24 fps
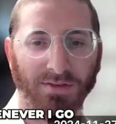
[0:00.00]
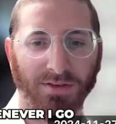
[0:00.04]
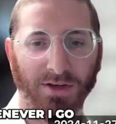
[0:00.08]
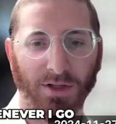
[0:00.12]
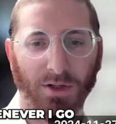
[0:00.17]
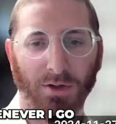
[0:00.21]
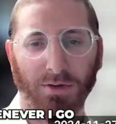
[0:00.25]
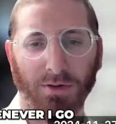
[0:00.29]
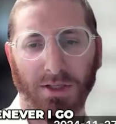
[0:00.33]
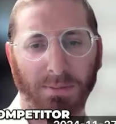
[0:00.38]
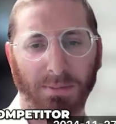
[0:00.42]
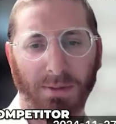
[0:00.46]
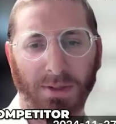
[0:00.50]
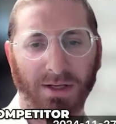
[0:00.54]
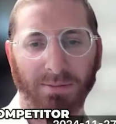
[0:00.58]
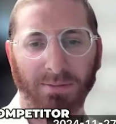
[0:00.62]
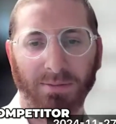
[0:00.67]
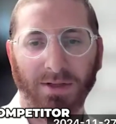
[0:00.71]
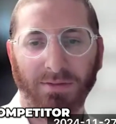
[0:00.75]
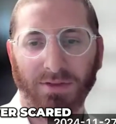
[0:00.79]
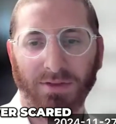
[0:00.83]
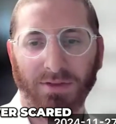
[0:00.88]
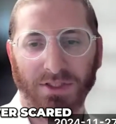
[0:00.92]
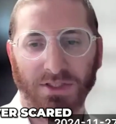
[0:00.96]
So whenever I go to a
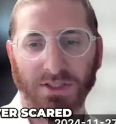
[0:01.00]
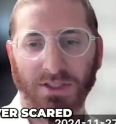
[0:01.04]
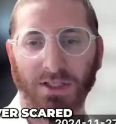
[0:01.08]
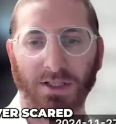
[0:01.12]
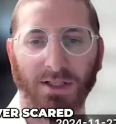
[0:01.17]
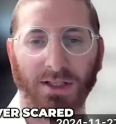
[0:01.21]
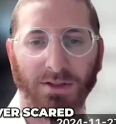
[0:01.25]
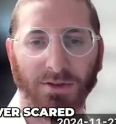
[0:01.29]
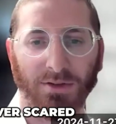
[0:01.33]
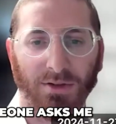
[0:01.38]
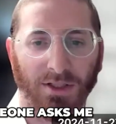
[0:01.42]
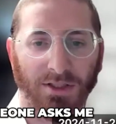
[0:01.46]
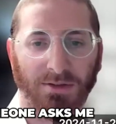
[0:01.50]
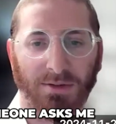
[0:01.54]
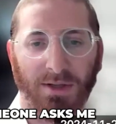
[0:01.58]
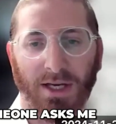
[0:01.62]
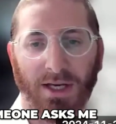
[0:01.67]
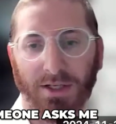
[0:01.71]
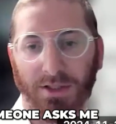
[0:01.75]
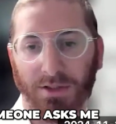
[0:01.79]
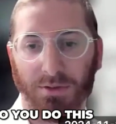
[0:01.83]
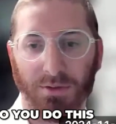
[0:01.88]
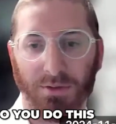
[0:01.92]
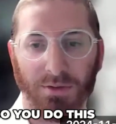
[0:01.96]
competitor, I'm never scared. Like, someone asks
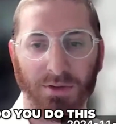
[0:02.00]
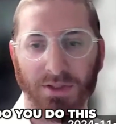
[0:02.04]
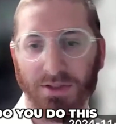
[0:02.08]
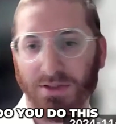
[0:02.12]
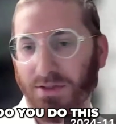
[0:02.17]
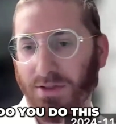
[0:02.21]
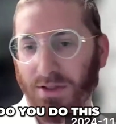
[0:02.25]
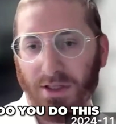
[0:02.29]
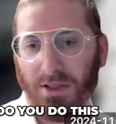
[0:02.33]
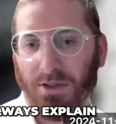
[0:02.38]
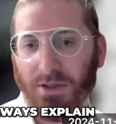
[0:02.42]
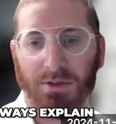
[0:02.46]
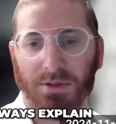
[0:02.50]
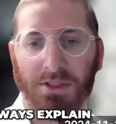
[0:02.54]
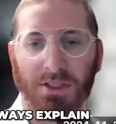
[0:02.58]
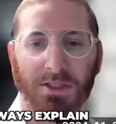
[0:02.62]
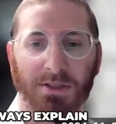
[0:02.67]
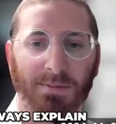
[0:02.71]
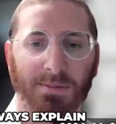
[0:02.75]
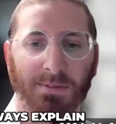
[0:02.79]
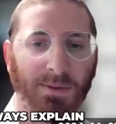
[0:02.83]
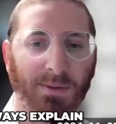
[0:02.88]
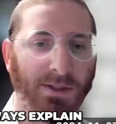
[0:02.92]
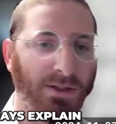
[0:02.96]
me, how do you do this? I'll always
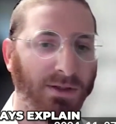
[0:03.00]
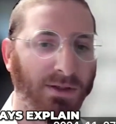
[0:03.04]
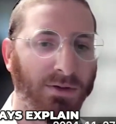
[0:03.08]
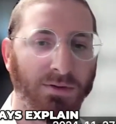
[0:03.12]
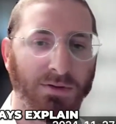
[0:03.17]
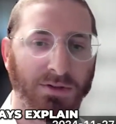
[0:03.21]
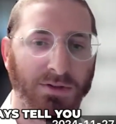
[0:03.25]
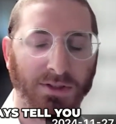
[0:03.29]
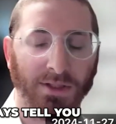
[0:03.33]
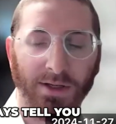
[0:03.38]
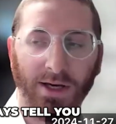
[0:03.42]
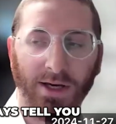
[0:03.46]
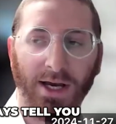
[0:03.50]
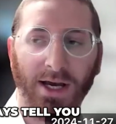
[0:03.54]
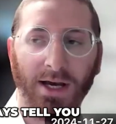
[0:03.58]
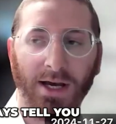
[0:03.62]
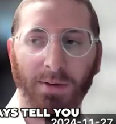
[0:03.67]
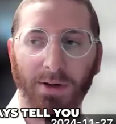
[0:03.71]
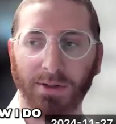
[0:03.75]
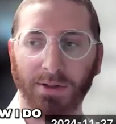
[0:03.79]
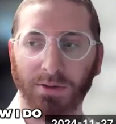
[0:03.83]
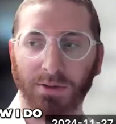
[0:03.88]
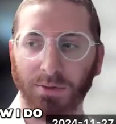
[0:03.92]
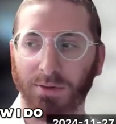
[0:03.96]
explain. I'll always tell you
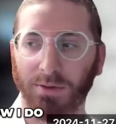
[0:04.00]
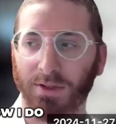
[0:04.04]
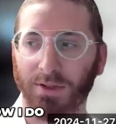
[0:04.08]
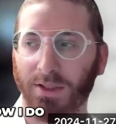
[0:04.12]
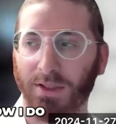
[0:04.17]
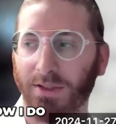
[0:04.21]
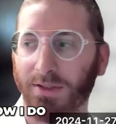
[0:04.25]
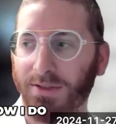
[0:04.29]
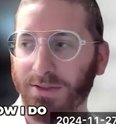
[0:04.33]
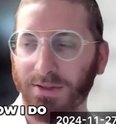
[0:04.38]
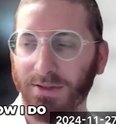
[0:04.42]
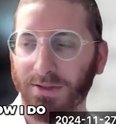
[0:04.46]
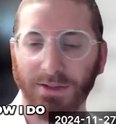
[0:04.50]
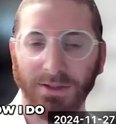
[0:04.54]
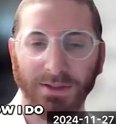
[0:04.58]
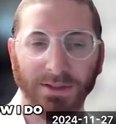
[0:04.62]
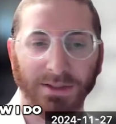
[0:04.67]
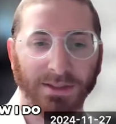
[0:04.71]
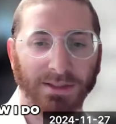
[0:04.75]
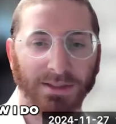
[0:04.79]
how I do things.